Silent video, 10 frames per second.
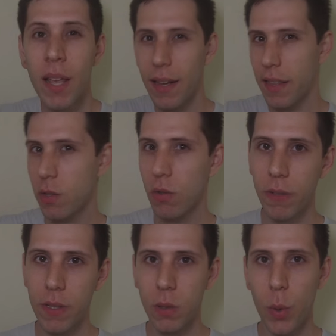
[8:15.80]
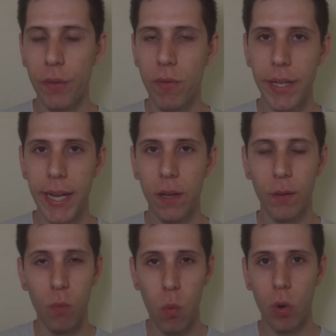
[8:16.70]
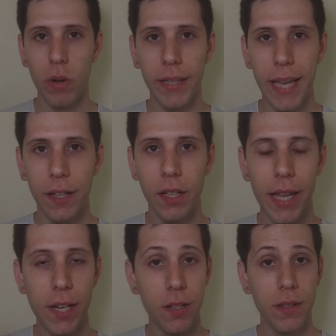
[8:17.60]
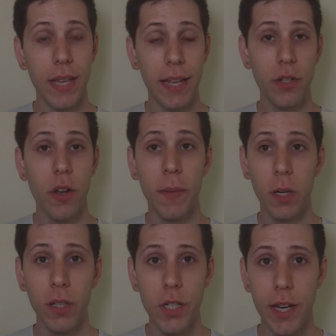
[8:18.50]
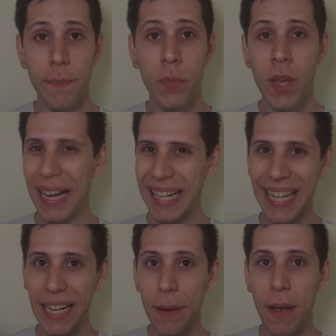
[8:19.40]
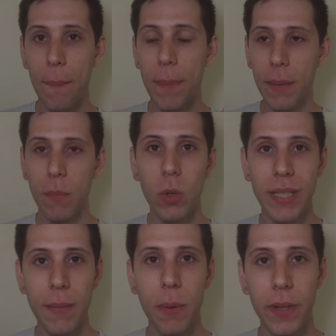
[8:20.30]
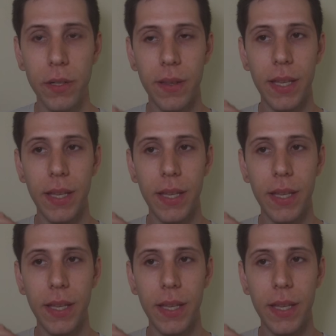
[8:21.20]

Now that's all for this quick rundown of water calculations and terminology. I'm going to get a bit more deeper into